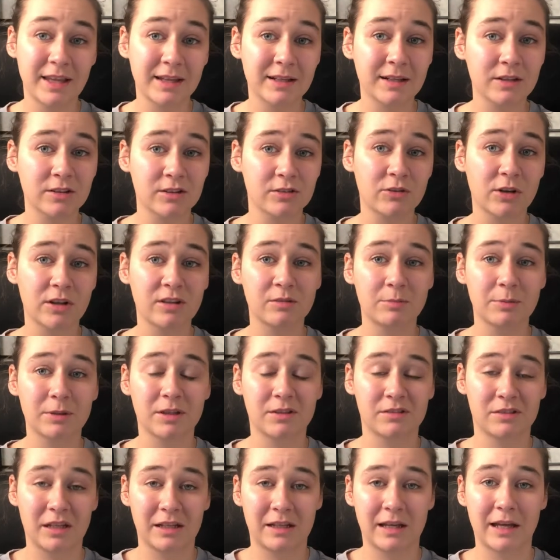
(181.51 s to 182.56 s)
get stressed
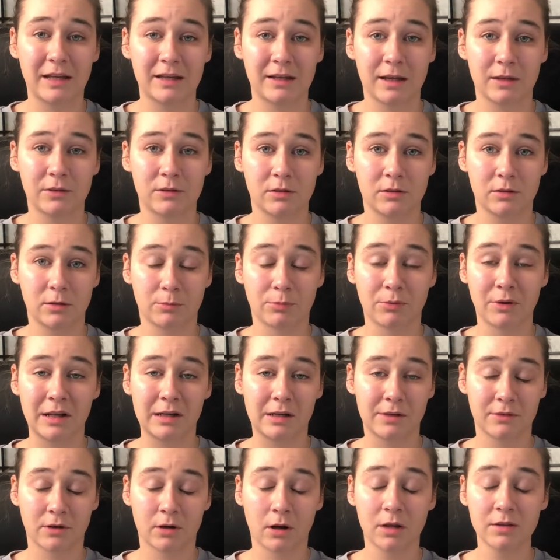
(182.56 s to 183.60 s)
because they can't get to the prey
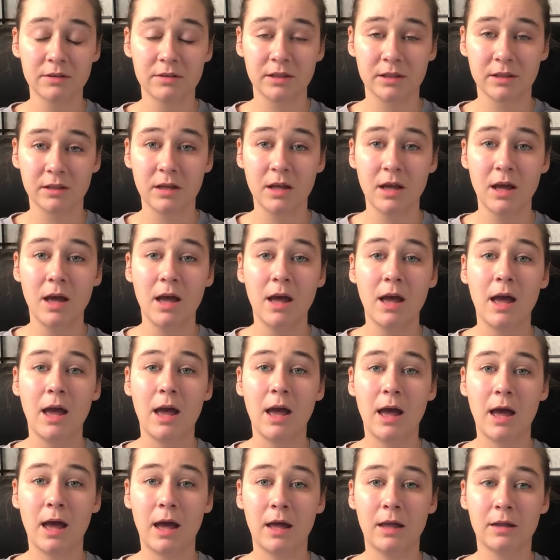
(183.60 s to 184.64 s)
that they're hunting,
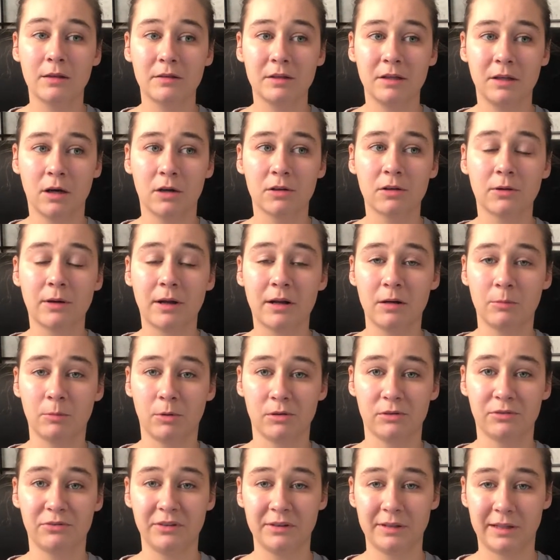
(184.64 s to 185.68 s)
and the other
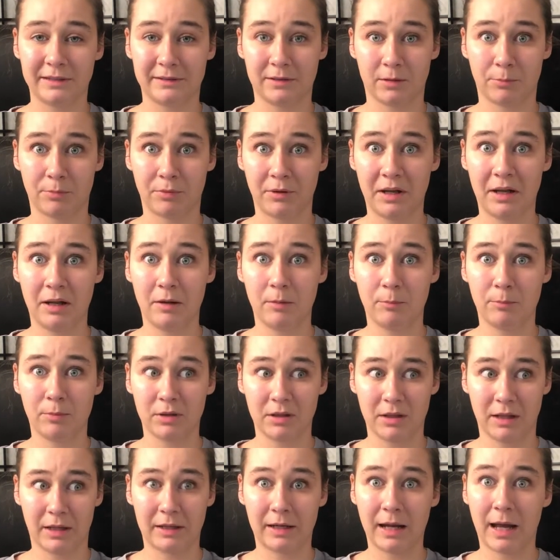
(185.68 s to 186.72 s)
animals feel like they're prey but
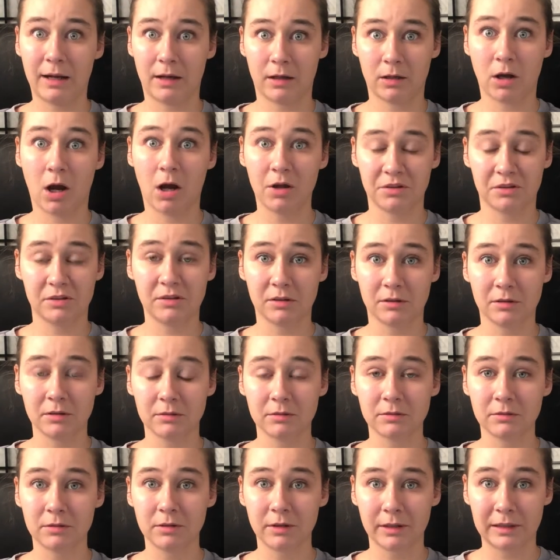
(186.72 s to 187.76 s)
like at a constant
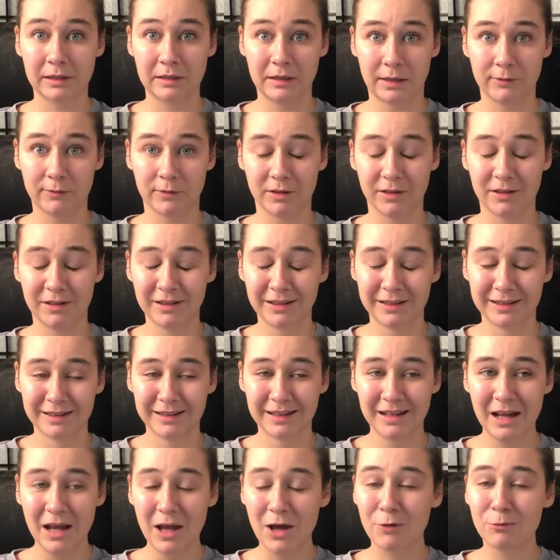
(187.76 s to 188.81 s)
level
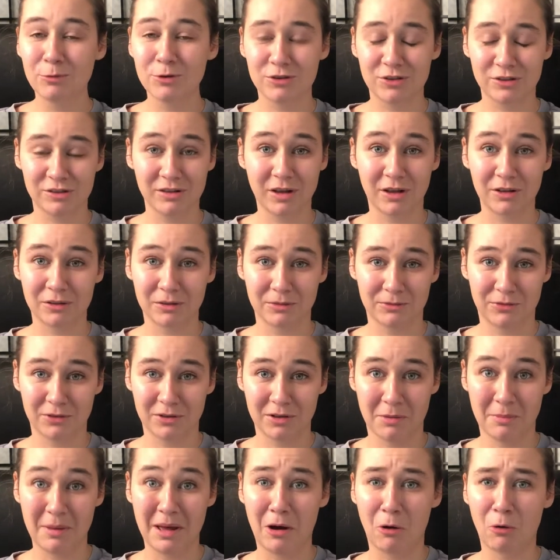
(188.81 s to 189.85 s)
which is not good for
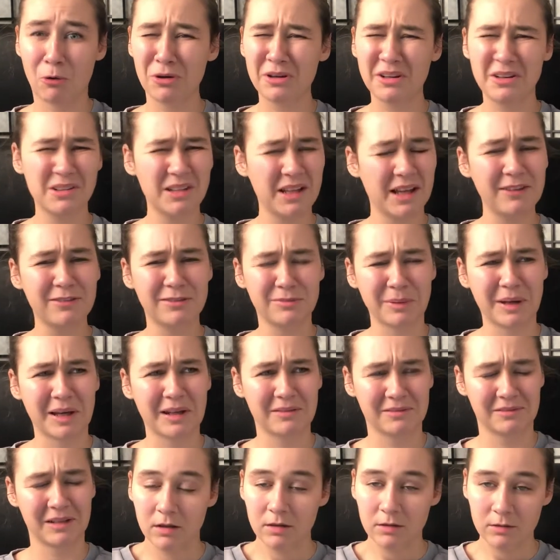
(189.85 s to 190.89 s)
them or their lifespan.
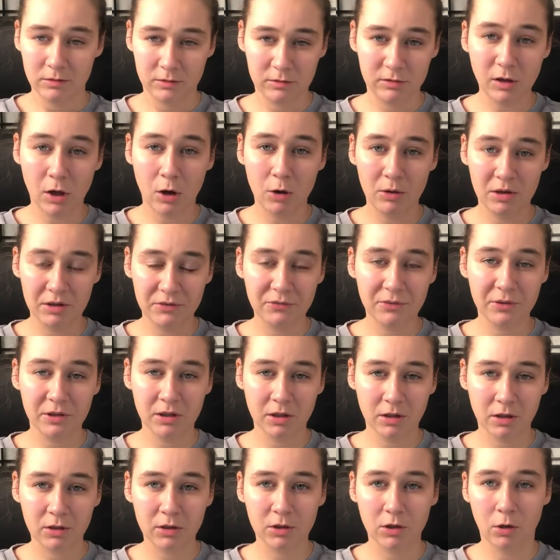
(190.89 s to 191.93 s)
So if we're
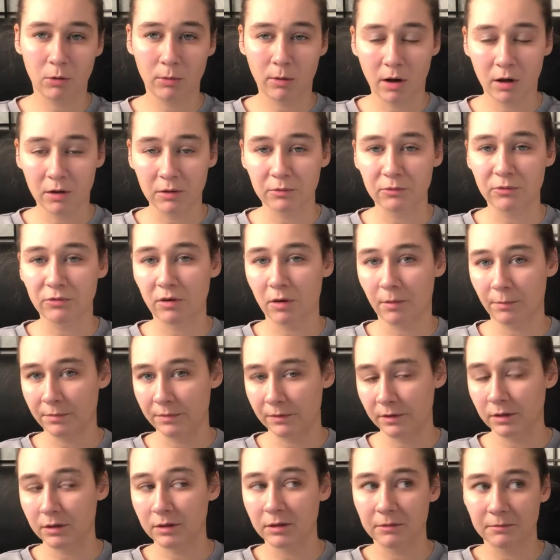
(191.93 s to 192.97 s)
gonna go on from
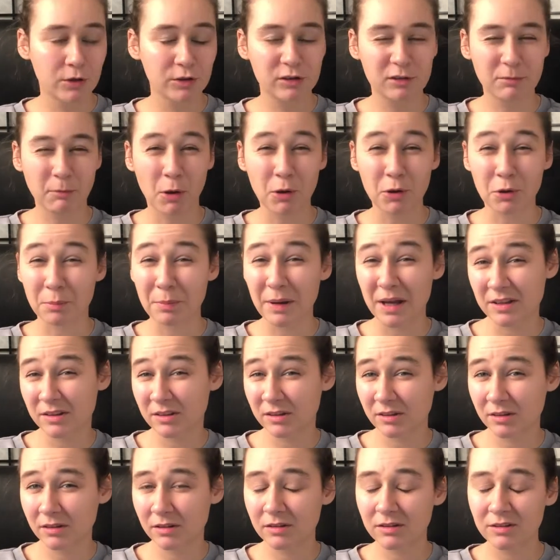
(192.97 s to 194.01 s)
the smaller
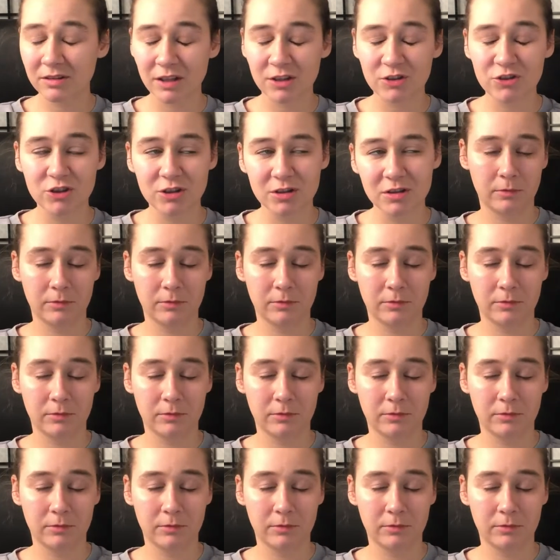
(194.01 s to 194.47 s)
pets section,